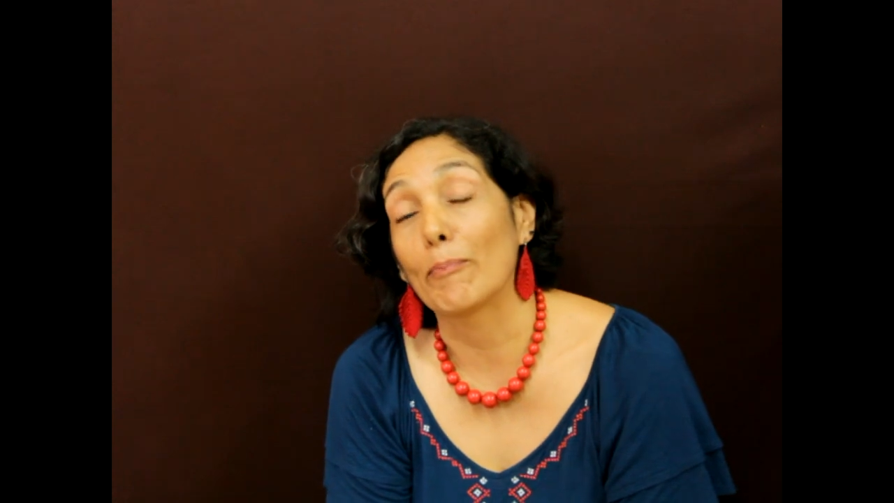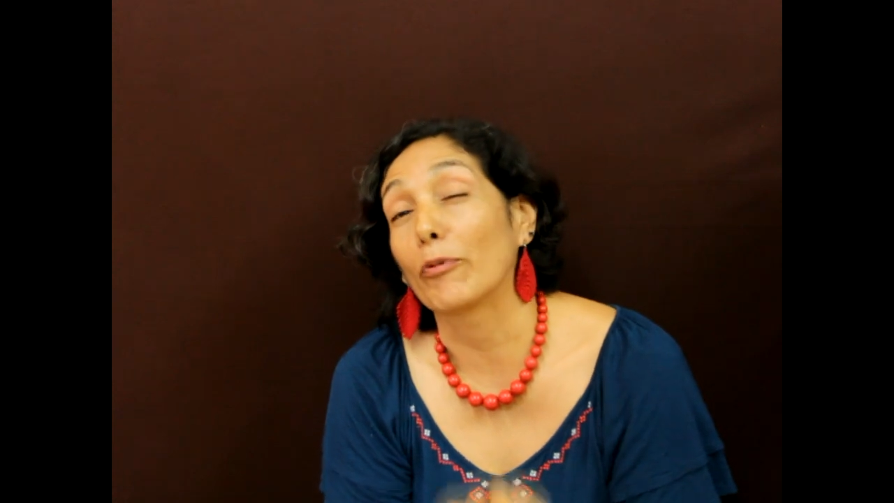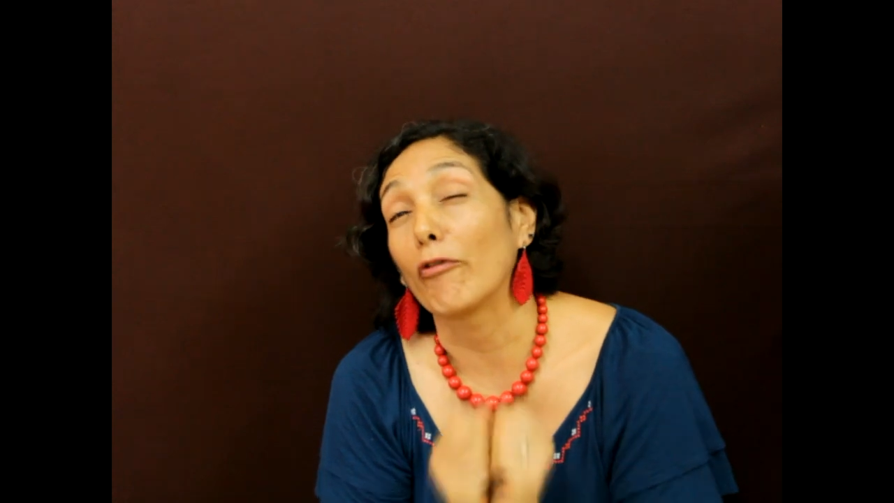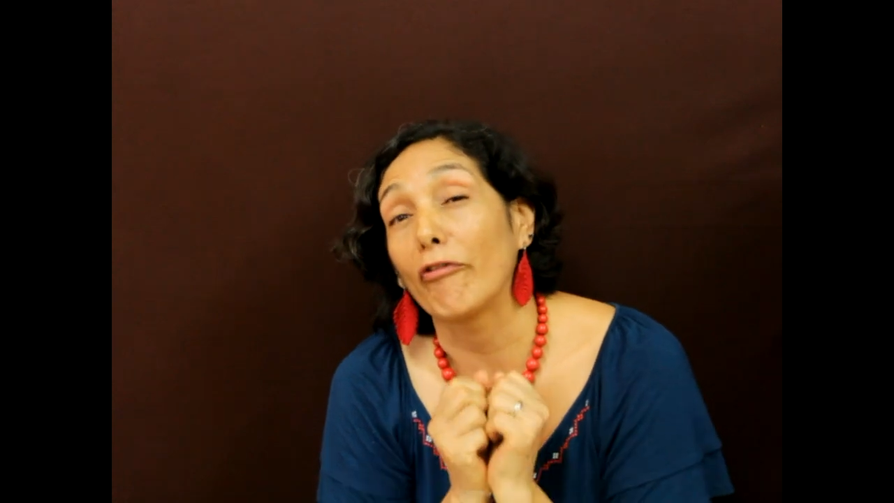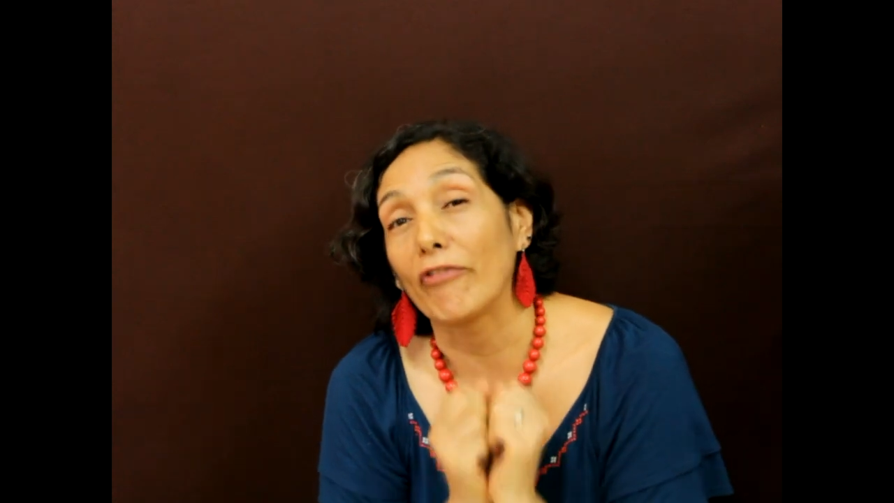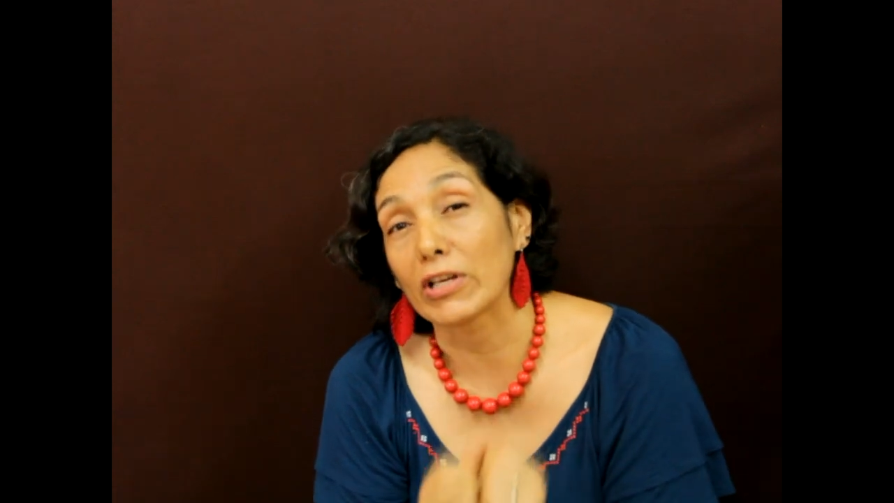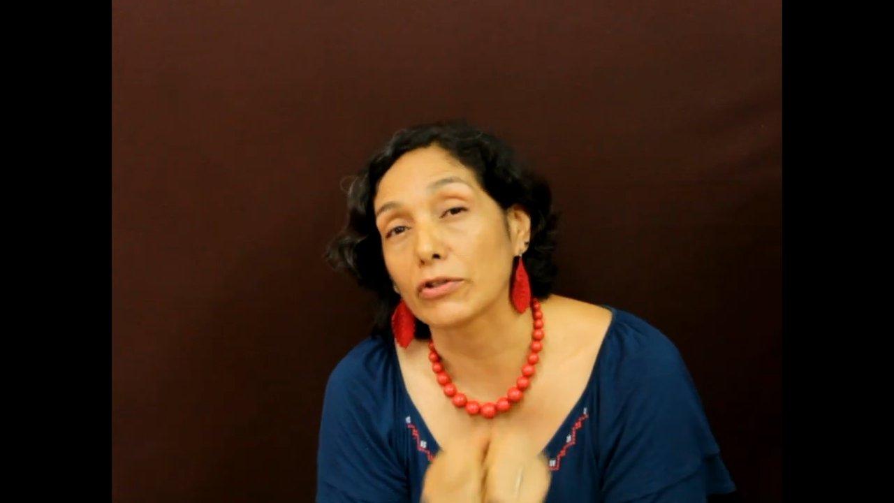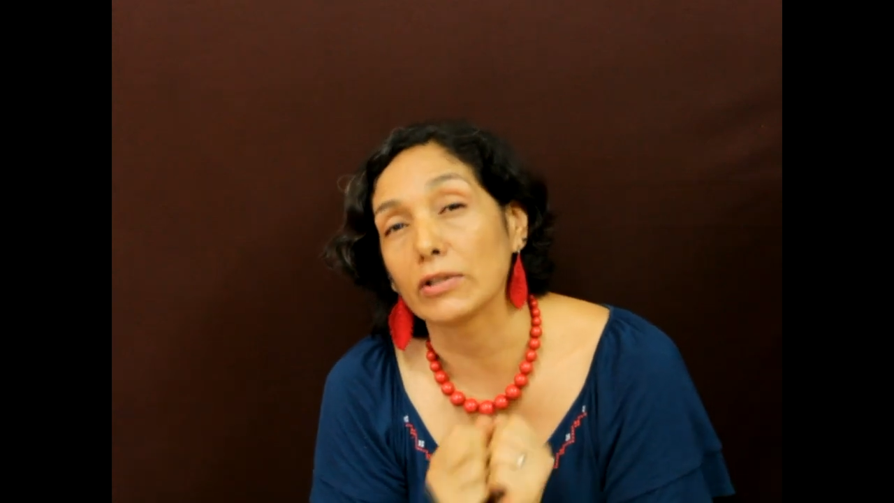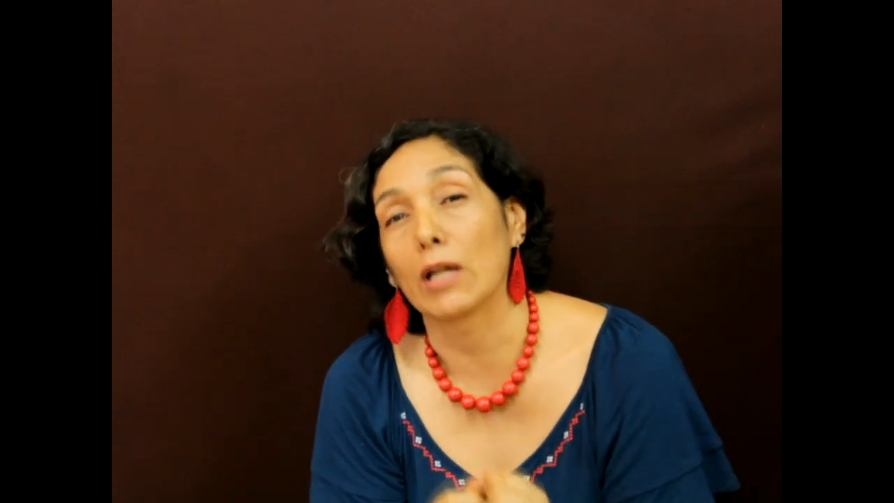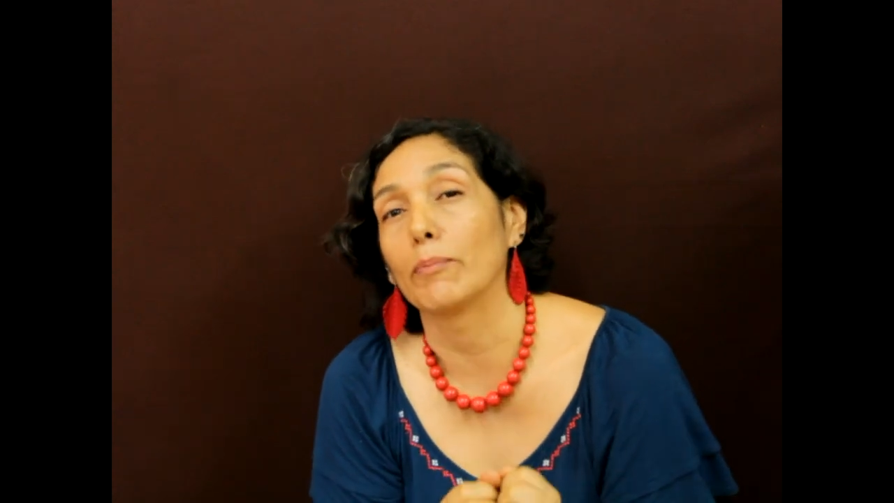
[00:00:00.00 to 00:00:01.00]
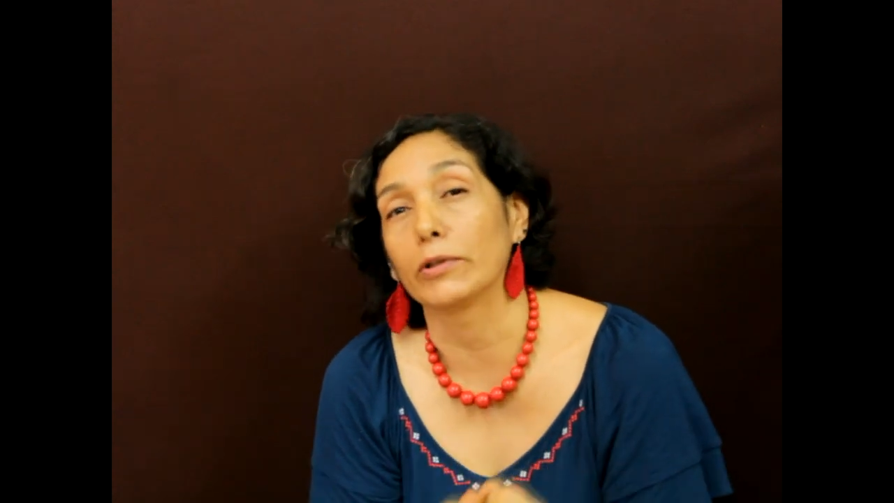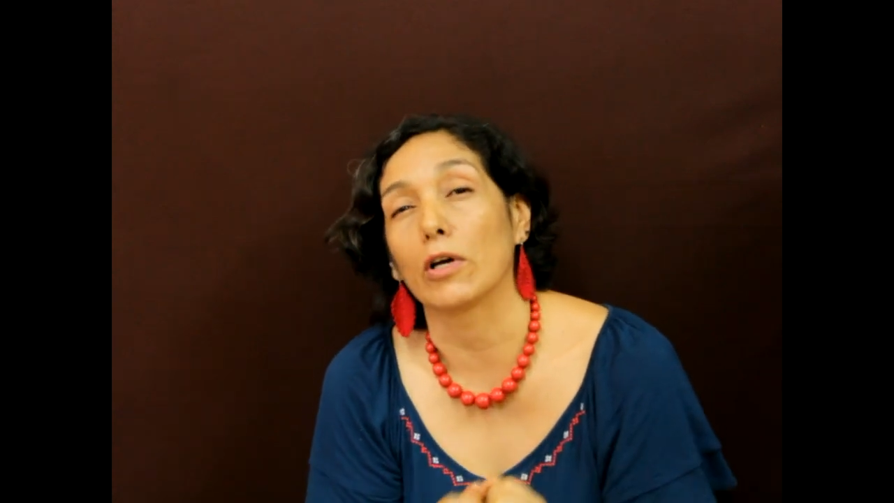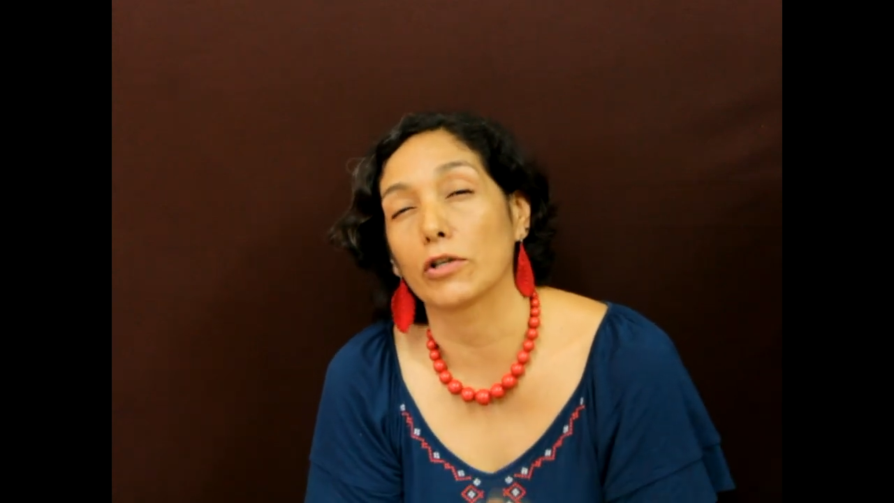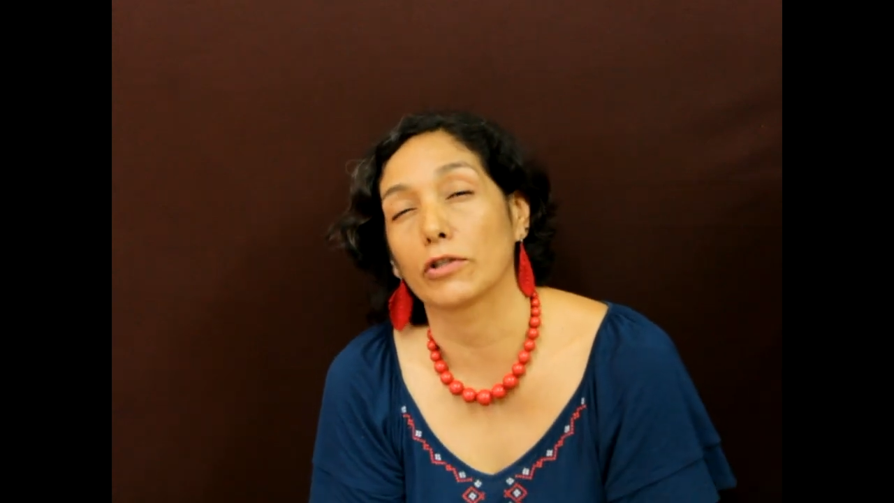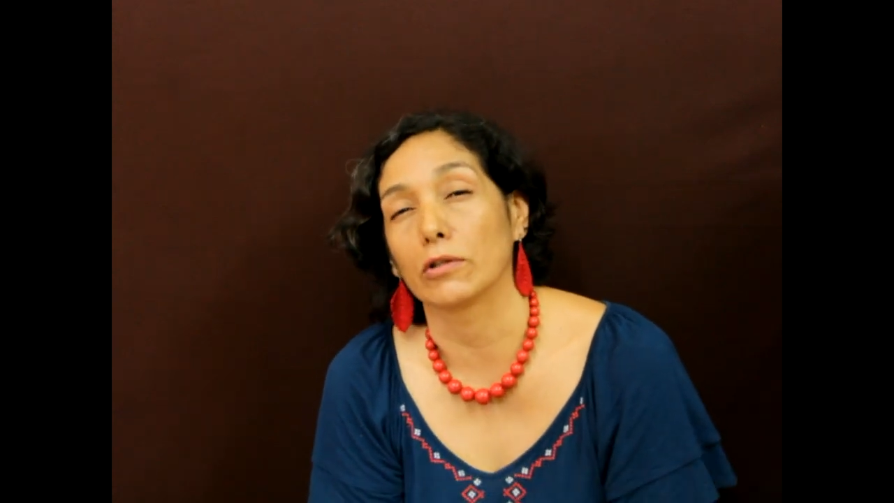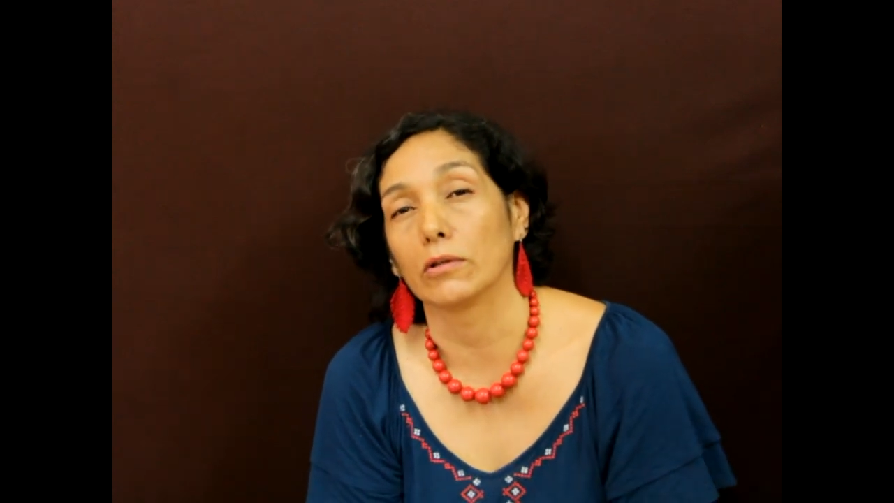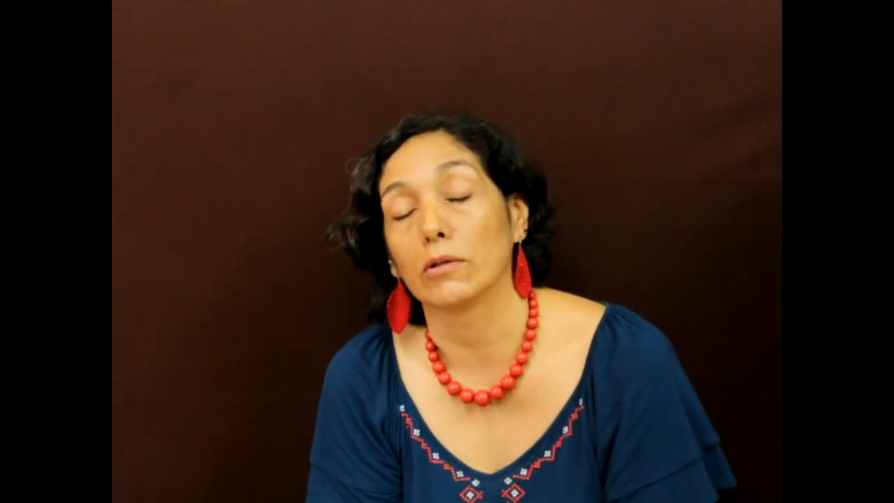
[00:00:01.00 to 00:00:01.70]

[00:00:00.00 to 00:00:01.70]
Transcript: professional production.